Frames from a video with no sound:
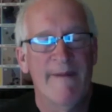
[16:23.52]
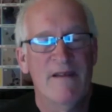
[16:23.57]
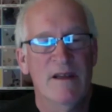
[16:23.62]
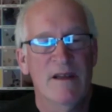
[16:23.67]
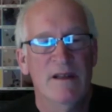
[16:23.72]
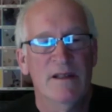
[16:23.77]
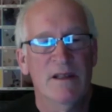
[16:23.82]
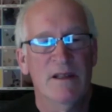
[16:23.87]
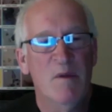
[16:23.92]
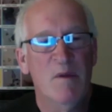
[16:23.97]

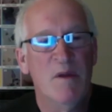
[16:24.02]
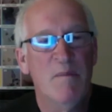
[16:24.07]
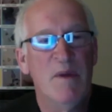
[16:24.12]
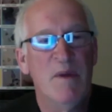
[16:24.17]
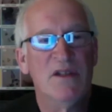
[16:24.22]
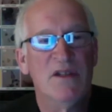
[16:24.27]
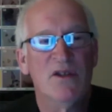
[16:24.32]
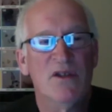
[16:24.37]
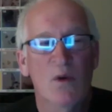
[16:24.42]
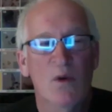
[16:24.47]
Some of the
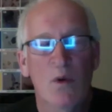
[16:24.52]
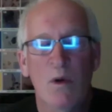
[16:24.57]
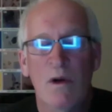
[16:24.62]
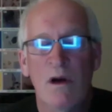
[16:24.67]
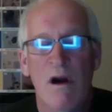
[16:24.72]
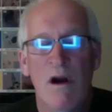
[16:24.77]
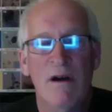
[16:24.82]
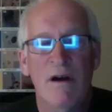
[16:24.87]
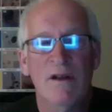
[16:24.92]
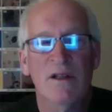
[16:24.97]
best school
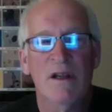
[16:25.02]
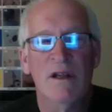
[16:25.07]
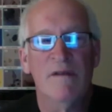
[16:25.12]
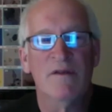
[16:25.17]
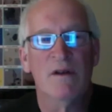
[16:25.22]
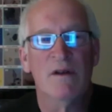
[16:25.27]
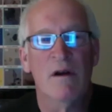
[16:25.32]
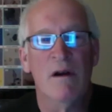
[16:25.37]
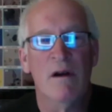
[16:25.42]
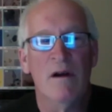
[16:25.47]
gardens I've
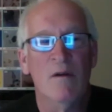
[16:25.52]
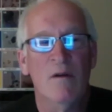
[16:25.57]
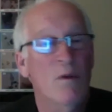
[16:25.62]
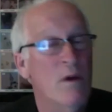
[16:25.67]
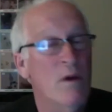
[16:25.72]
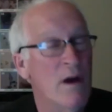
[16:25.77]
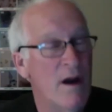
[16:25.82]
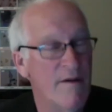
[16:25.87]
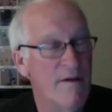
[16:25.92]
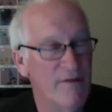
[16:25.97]
started
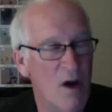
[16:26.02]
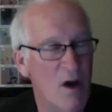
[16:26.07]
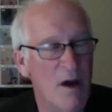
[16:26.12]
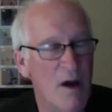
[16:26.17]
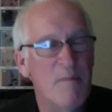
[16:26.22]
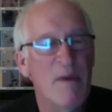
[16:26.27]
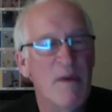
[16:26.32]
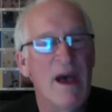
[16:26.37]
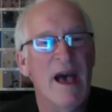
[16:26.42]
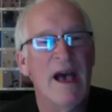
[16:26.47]
where I've gone
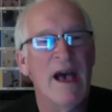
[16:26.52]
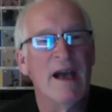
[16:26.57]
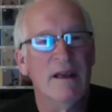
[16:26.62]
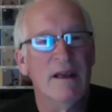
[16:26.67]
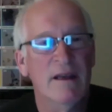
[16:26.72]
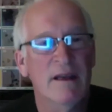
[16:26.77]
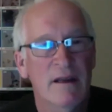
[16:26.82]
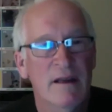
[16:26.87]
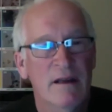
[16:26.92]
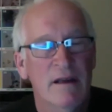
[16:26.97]
back,
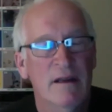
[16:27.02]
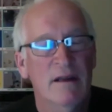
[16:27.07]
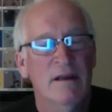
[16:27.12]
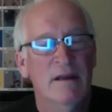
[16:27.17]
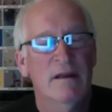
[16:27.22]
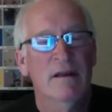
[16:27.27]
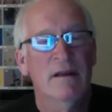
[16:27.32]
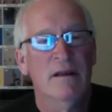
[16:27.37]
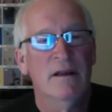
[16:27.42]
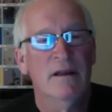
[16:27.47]

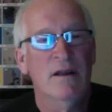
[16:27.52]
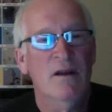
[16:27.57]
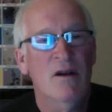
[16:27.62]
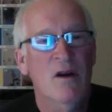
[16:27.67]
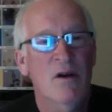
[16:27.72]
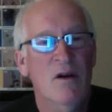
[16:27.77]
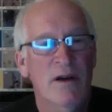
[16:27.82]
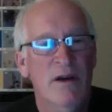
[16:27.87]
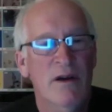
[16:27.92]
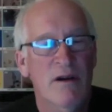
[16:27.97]

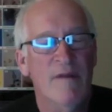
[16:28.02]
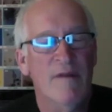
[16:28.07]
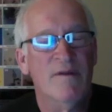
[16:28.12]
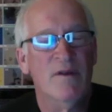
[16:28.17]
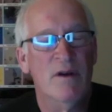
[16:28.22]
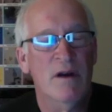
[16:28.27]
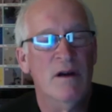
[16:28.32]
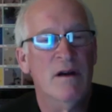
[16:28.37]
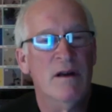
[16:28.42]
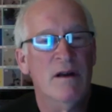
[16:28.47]
year after
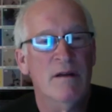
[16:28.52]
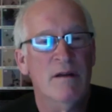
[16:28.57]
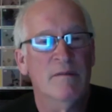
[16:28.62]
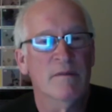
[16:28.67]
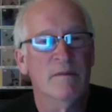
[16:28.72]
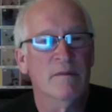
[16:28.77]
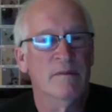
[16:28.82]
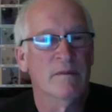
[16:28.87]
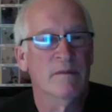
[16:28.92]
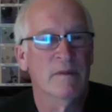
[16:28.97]
year
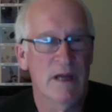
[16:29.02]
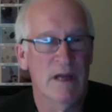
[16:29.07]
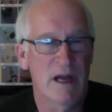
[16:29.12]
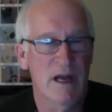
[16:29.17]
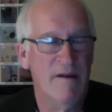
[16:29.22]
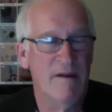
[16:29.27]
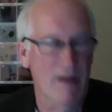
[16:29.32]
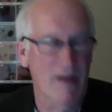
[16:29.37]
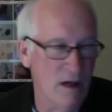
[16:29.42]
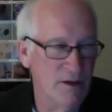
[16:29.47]
and
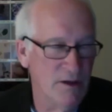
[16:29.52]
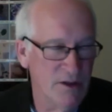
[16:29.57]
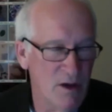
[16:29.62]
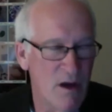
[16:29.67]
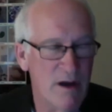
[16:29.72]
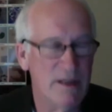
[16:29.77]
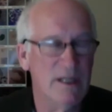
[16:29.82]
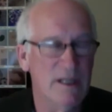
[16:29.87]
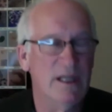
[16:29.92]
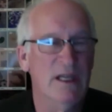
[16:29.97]
I'll
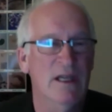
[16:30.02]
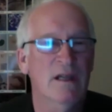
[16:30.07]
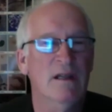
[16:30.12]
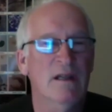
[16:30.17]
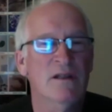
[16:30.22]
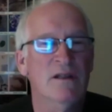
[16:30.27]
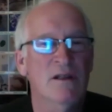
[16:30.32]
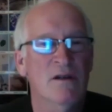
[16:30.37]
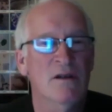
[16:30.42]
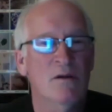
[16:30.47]
talk to
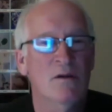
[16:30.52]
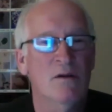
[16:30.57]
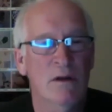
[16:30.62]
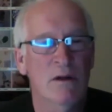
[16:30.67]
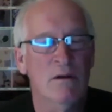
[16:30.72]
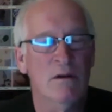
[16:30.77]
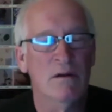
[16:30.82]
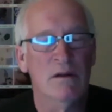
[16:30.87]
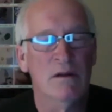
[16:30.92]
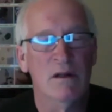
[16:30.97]
kids and
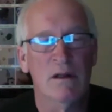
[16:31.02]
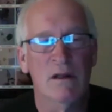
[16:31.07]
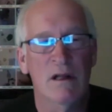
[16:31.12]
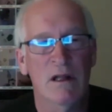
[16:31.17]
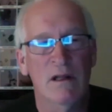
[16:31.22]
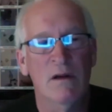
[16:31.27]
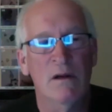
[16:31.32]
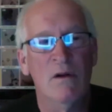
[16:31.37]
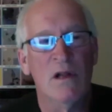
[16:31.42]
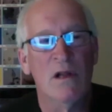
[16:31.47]
do a
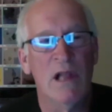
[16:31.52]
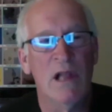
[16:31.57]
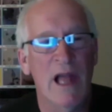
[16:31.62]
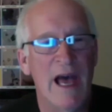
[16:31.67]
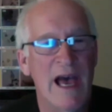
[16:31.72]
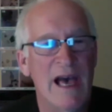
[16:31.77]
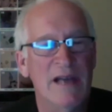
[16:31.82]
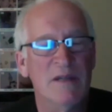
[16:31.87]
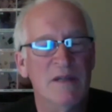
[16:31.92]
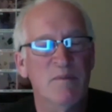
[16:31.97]
little
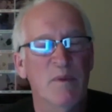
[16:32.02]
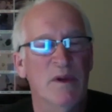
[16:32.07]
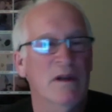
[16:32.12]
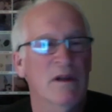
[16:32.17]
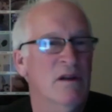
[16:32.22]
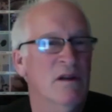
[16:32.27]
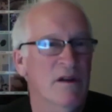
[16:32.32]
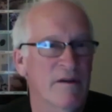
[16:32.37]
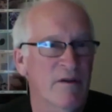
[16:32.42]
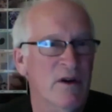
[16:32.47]
class, but
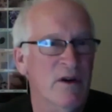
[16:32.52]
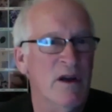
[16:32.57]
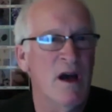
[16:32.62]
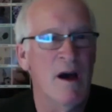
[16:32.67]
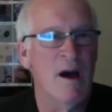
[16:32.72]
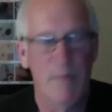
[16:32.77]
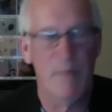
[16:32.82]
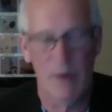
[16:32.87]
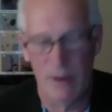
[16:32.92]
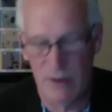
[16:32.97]
deliver
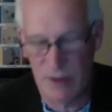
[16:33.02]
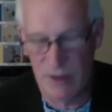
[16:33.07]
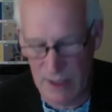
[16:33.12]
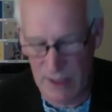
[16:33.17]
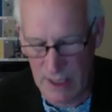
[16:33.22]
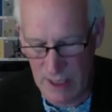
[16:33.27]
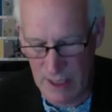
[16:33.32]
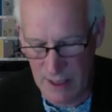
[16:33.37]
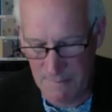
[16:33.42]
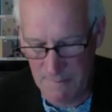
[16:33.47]
compost
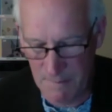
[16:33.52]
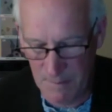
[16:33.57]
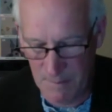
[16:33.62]
again.